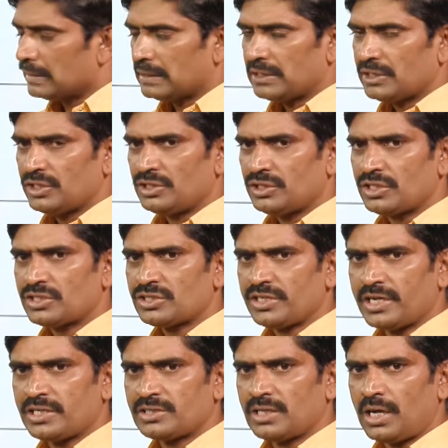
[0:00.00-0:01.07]

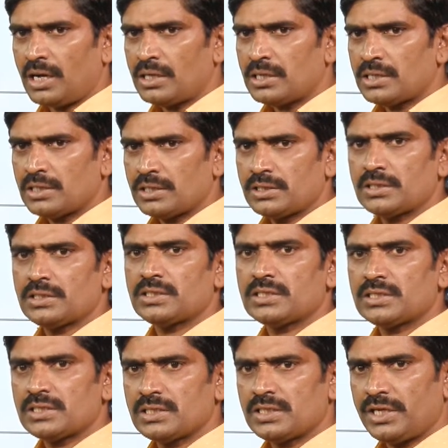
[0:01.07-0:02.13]
interchange the
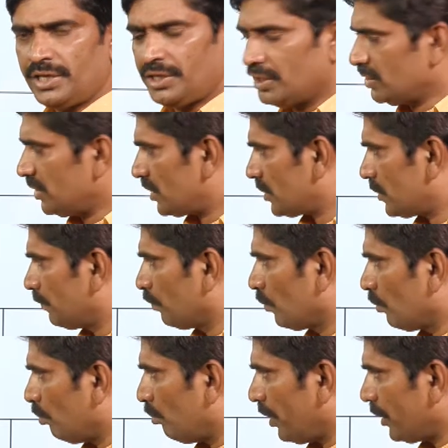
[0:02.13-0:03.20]
integers,
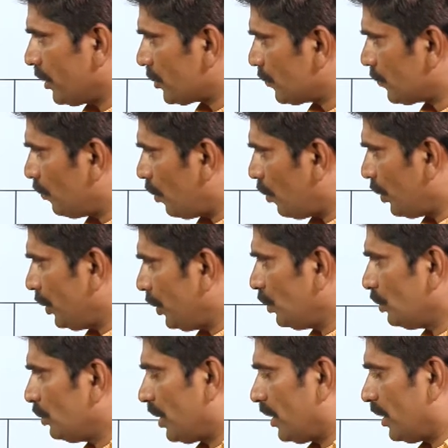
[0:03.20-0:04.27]
minus 4 into
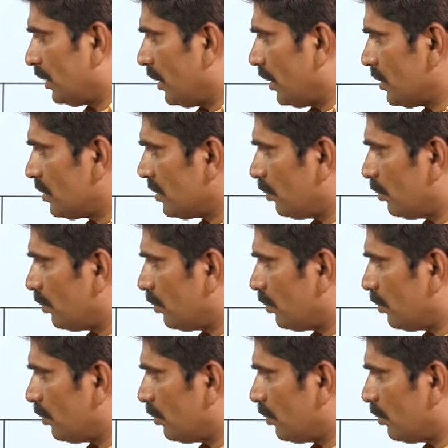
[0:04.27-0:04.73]
3, that is